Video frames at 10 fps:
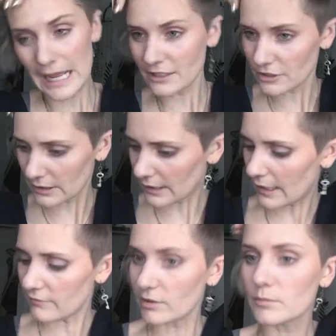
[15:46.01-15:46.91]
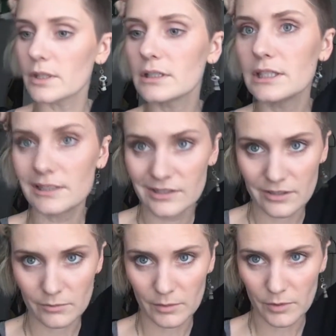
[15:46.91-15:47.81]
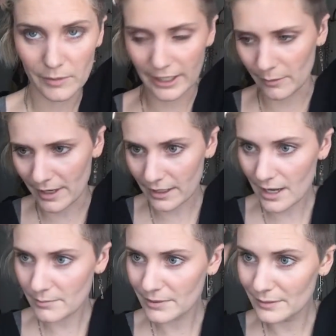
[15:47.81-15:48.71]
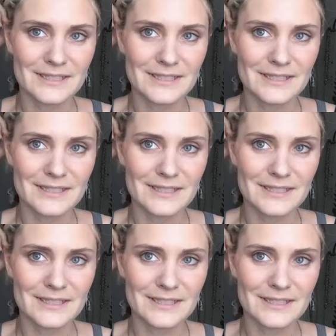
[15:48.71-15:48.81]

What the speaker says: Actually, I have one more look, so I'm gonna put my hair back up.